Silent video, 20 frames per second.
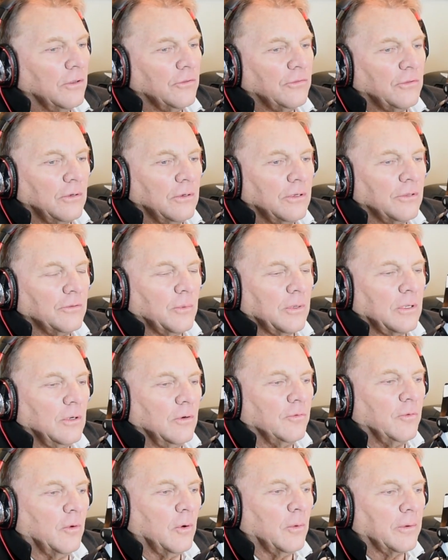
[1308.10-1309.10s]
also, as we
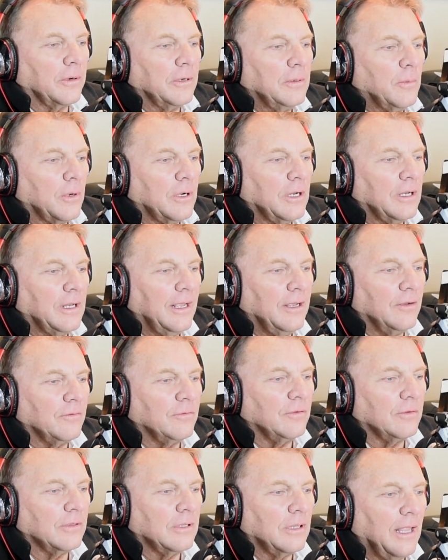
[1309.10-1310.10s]
go forward, we're going to
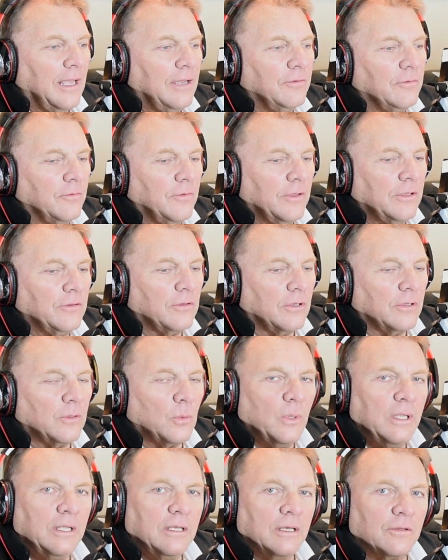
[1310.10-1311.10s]
have live events on the
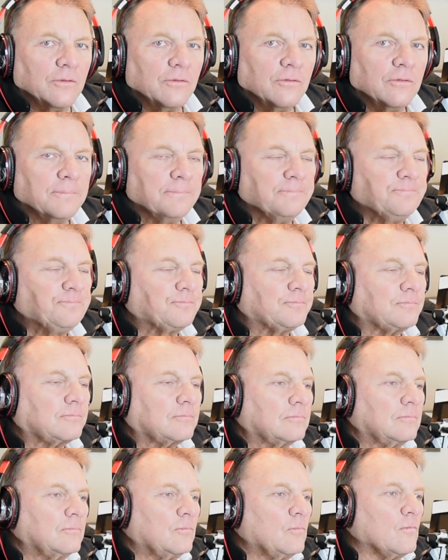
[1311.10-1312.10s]
weekends,
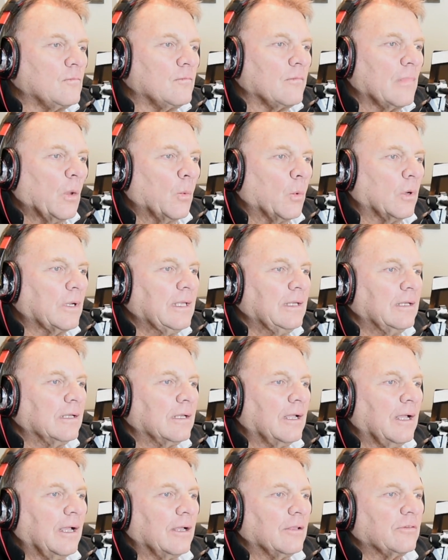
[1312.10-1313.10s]
working
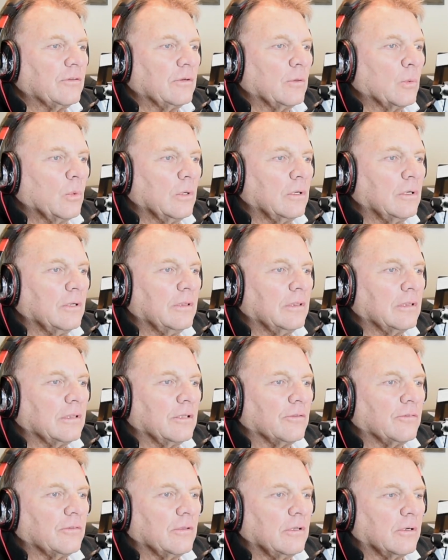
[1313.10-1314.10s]
in concert with
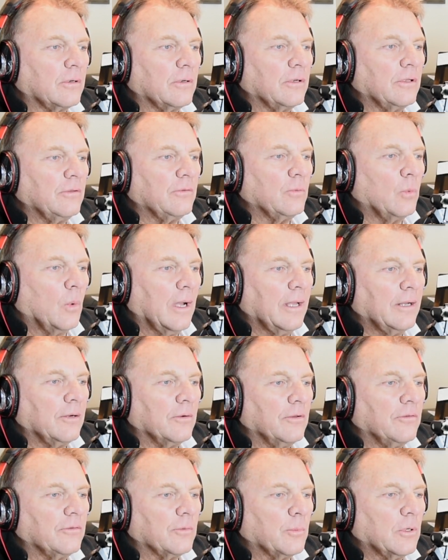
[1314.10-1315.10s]
distilleries,
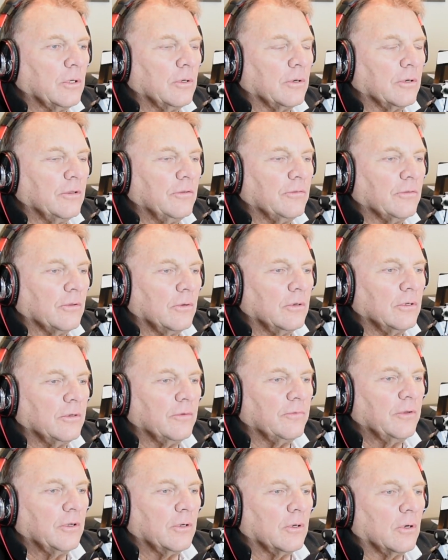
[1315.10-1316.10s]
wineries, or breweries. So
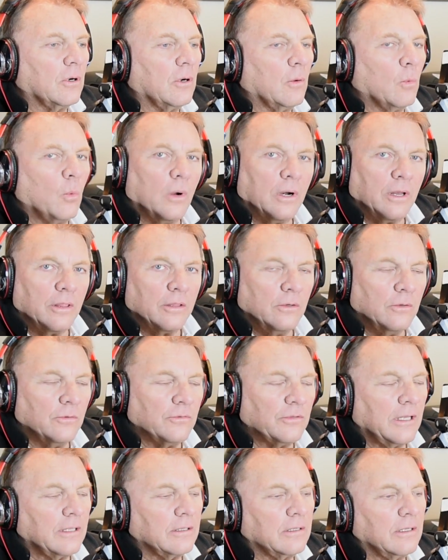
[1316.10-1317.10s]
if you're one of
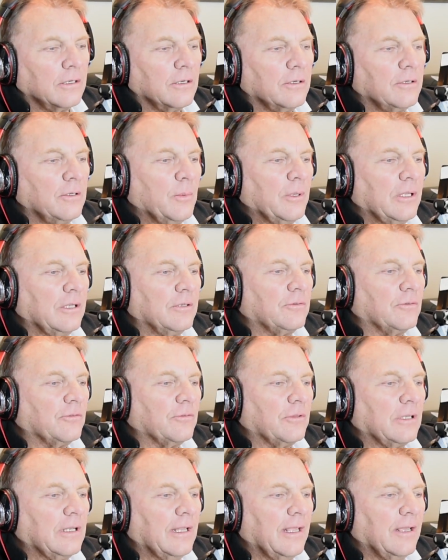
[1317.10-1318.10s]
those out there and you'd be
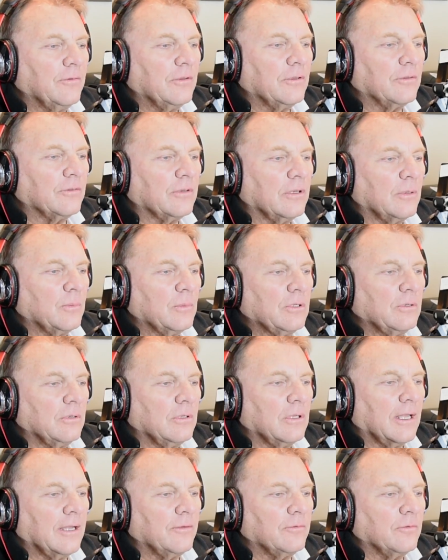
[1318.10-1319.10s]
interested in having us come do
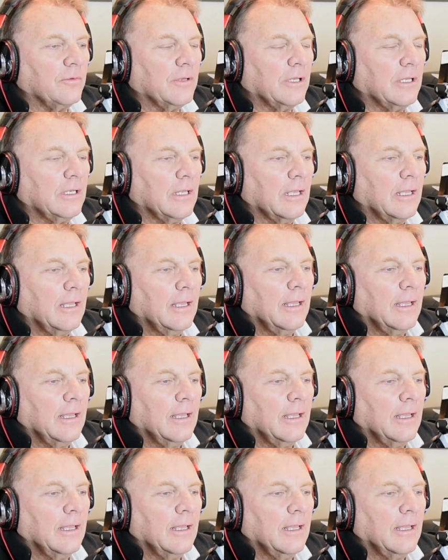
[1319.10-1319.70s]
a live event,